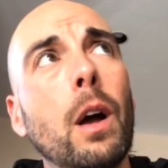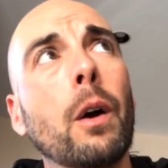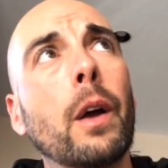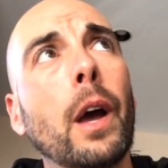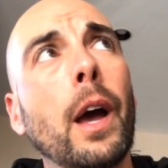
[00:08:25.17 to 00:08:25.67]

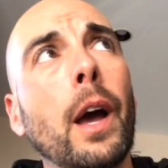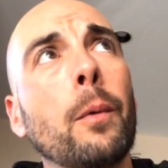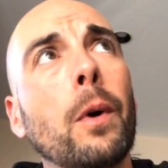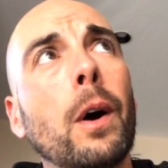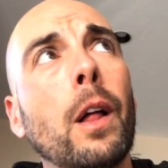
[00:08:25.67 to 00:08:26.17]
okay,
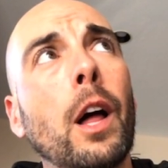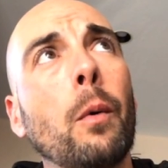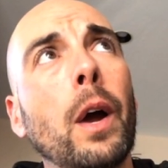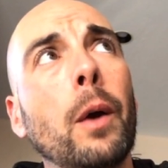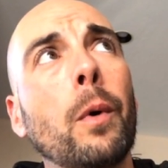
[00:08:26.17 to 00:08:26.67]
well, I
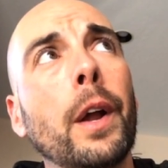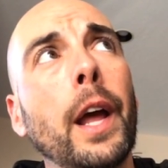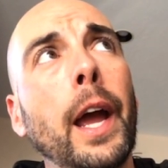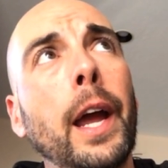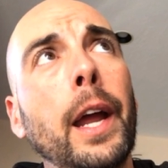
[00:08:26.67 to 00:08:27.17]
weigh
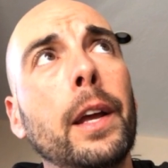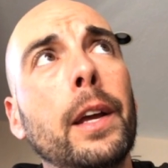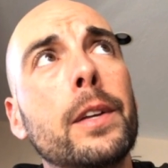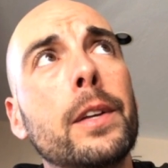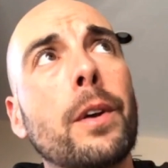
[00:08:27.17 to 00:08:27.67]

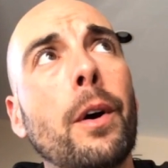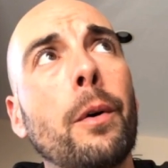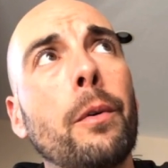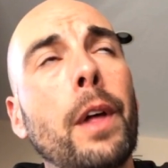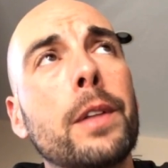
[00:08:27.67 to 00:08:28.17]
180,
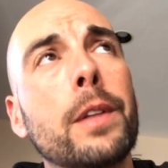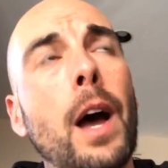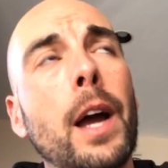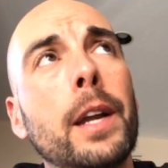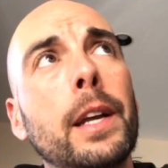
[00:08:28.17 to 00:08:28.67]
so that's
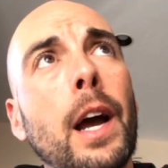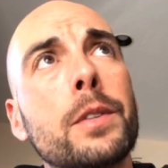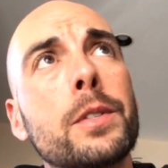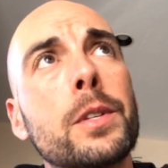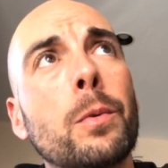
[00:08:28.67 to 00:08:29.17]
90
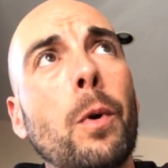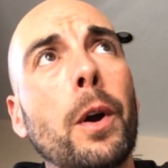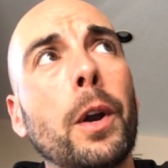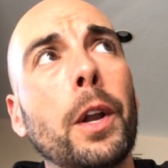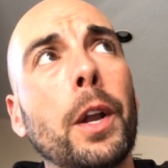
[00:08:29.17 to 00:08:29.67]
ounces of
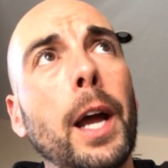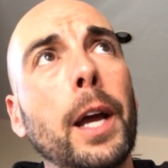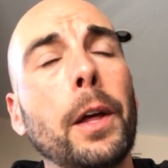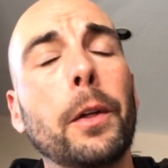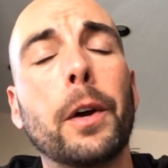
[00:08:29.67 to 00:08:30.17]
water a day.
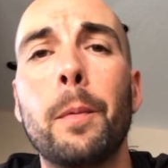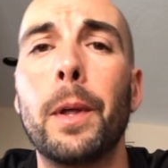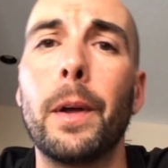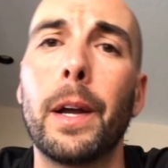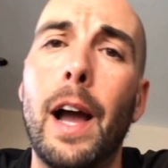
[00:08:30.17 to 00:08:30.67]
And they look at me and
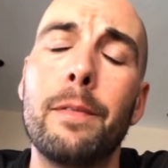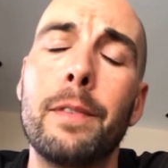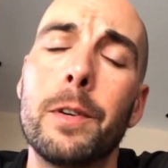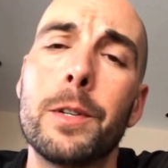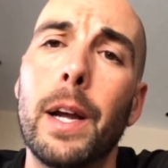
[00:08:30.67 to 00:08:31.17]
they're like, I've
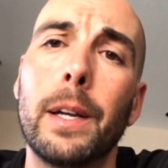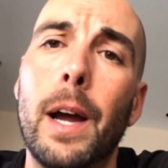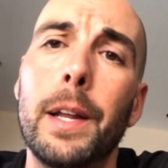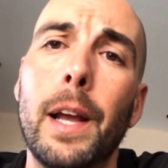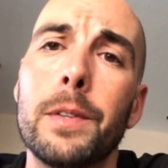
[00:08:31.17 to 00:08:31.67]
never drank
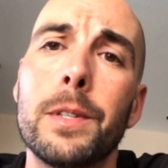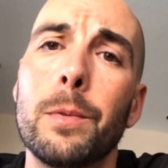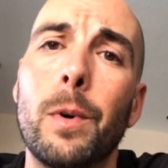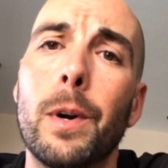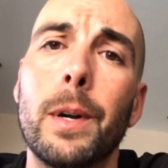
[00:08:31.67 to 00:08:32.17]
90 ounces
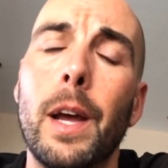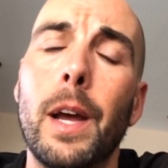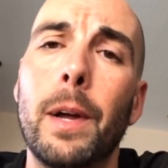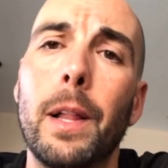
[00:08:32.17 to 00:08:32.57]
of water a day in my